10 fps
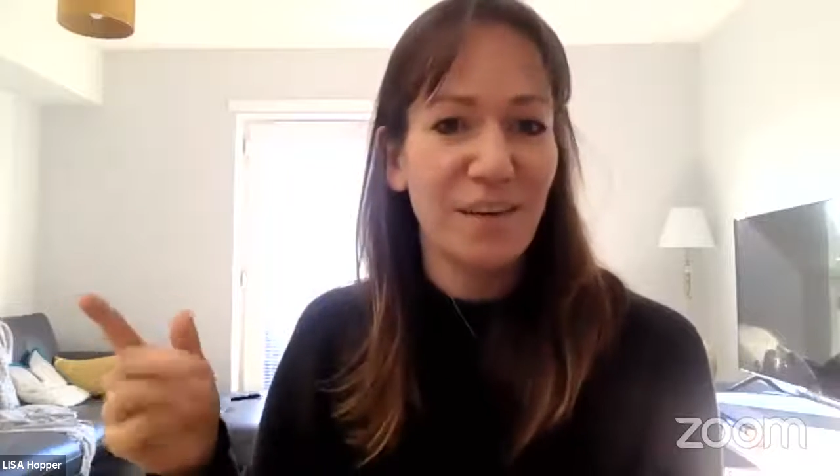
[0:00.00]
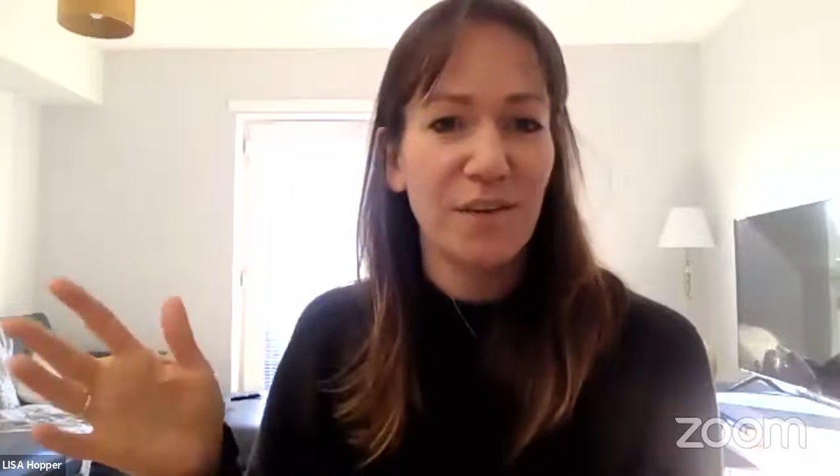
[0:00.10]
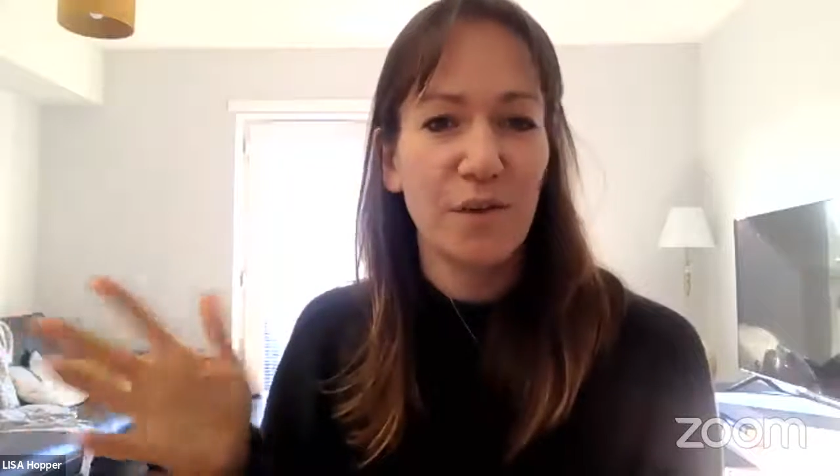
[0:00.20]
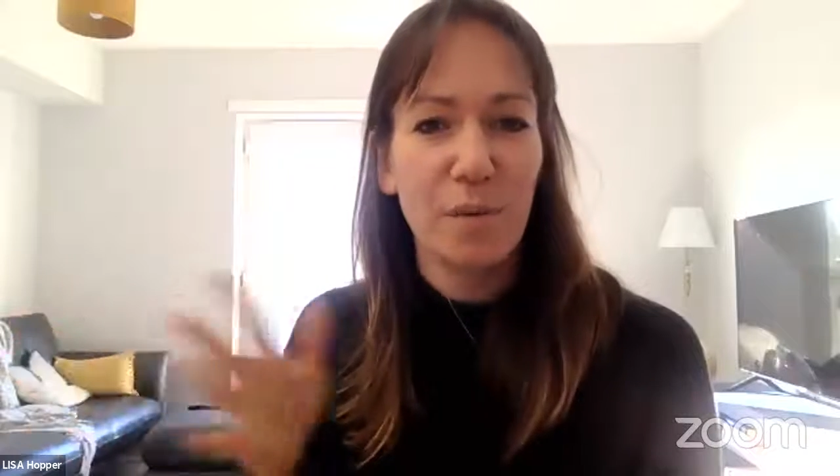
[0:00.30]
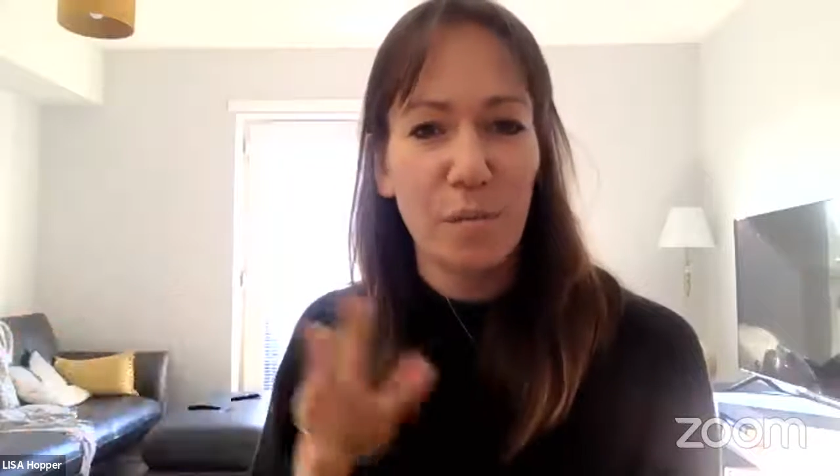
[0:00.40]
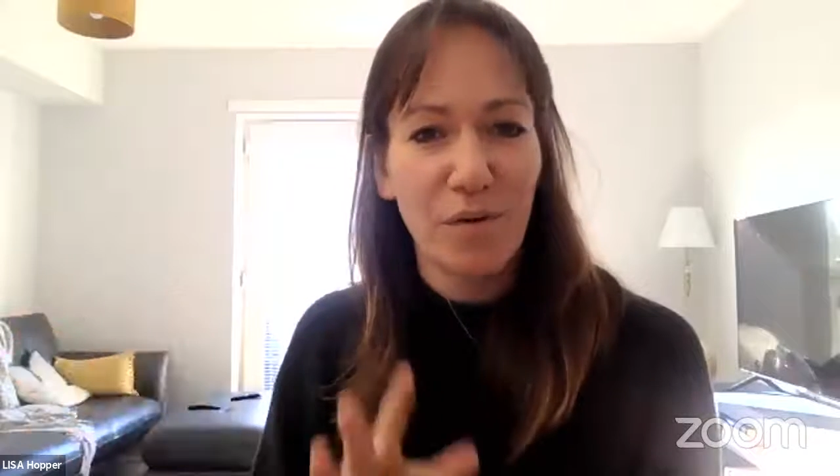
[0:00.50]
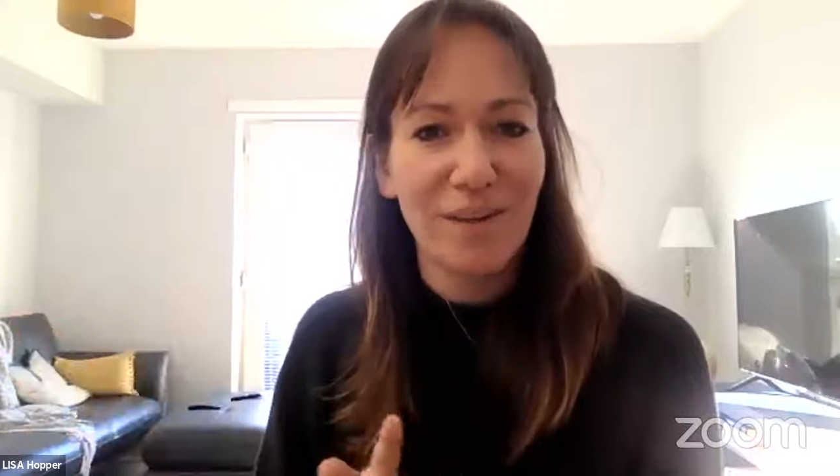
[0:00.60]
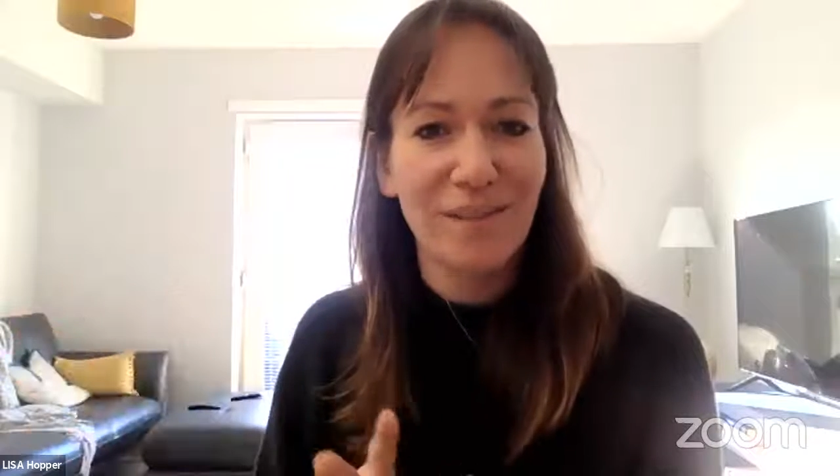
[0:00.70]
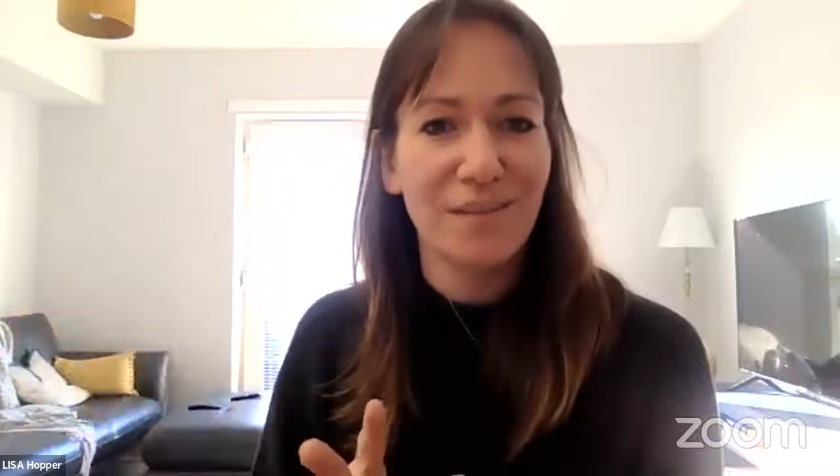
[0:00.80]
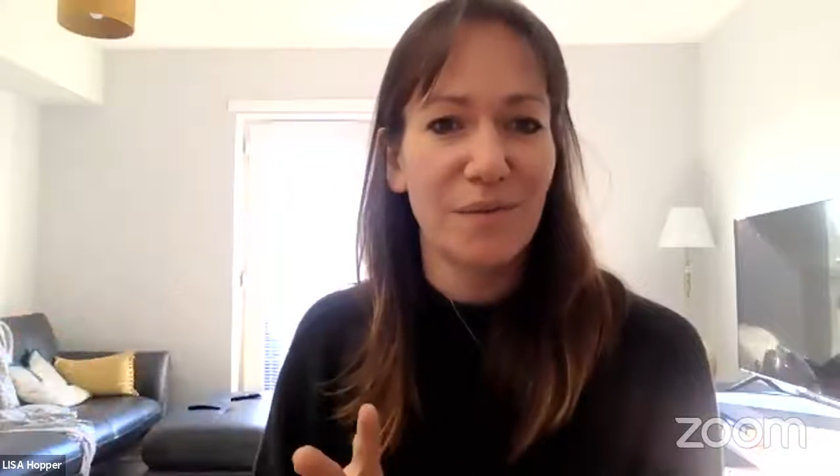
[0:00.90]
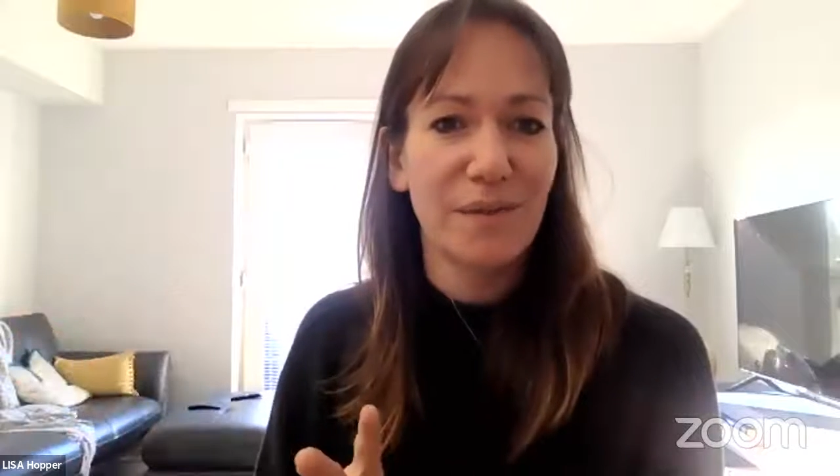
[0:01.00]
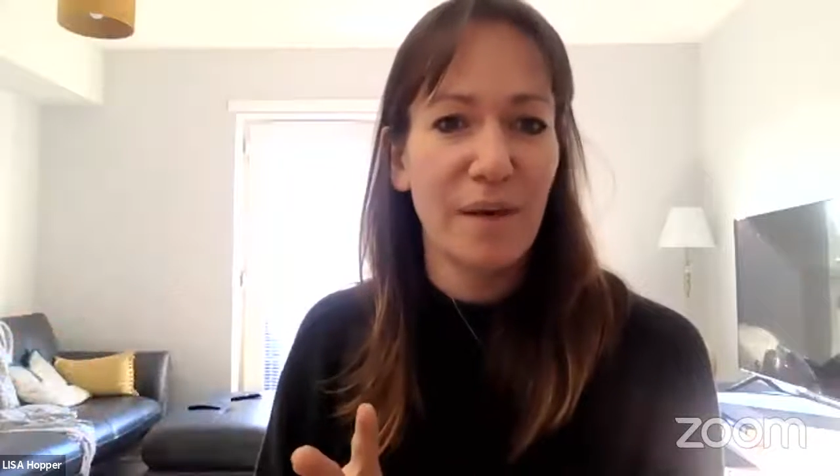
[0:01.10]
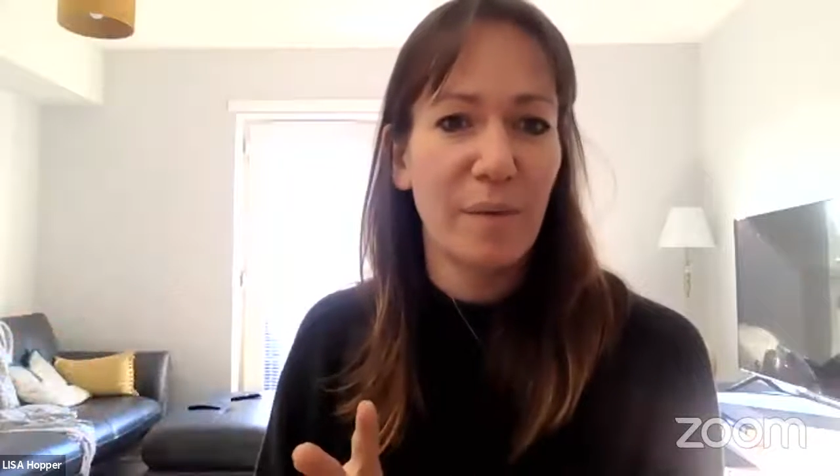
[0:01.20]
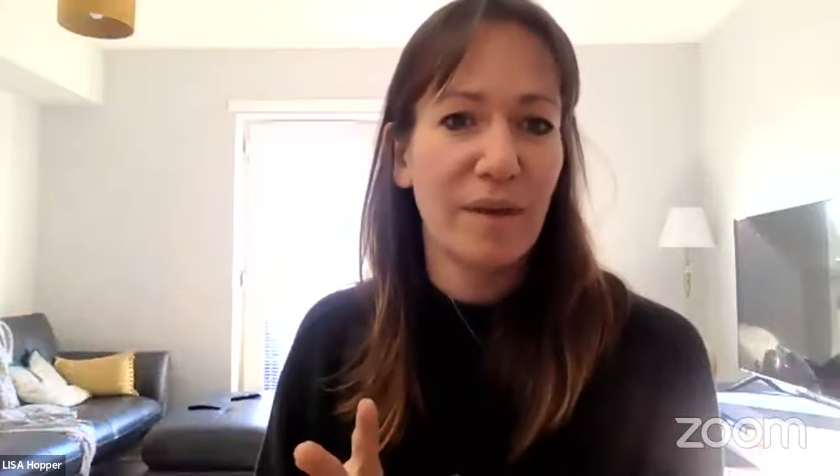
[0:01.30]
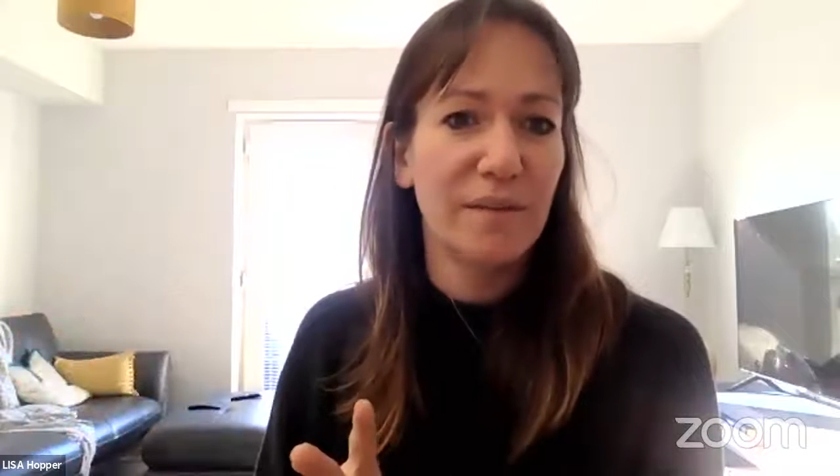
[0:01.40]
So you need to be present with
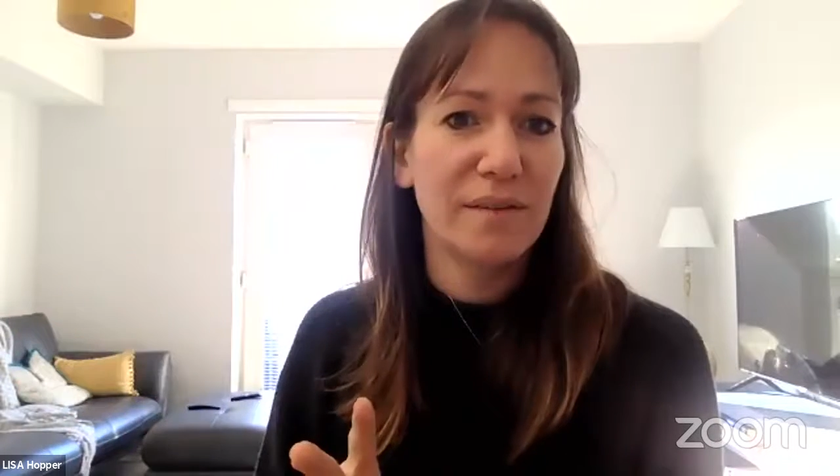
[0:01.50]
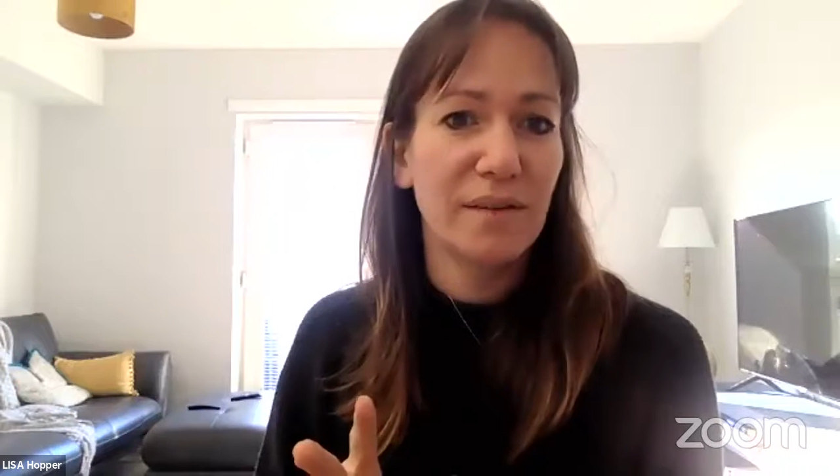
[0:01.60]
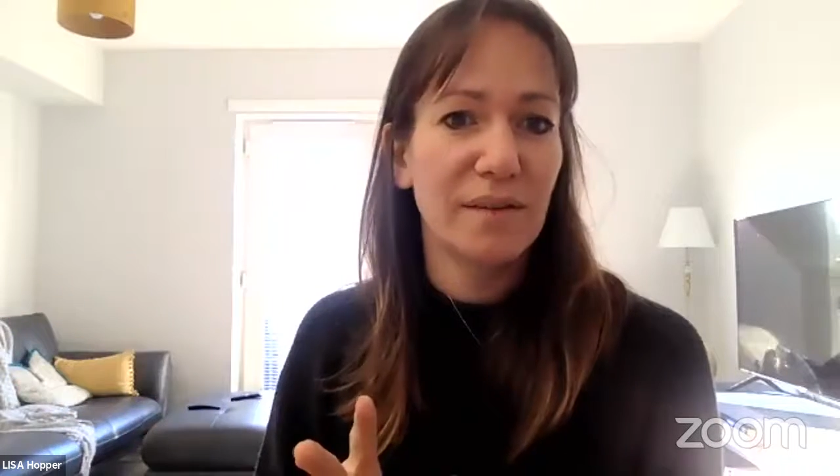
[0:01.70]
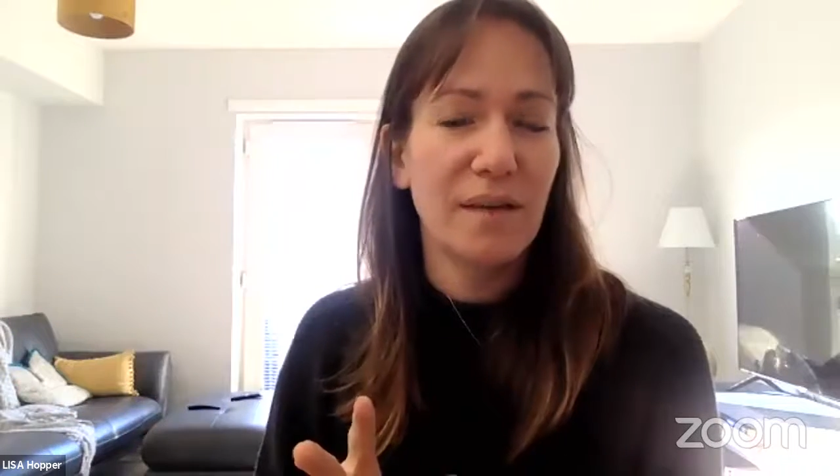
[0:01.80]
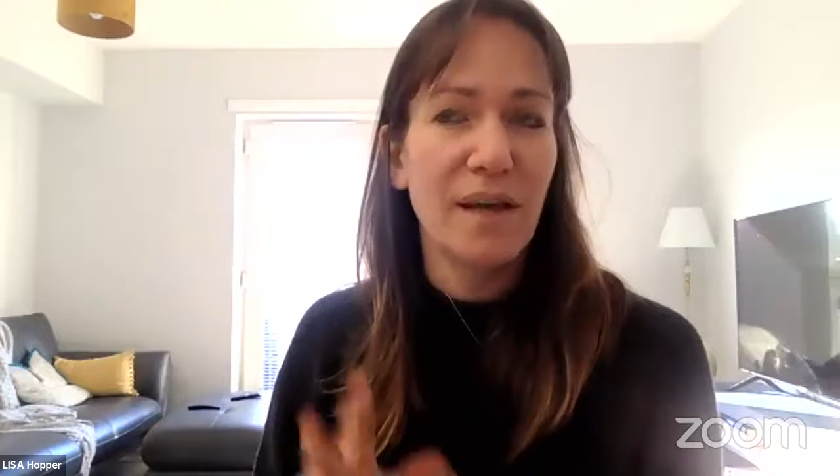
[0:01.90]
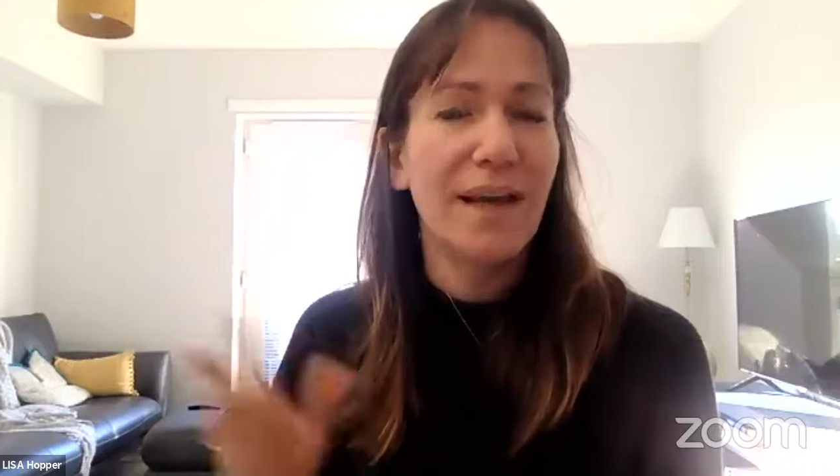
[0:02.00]
that person.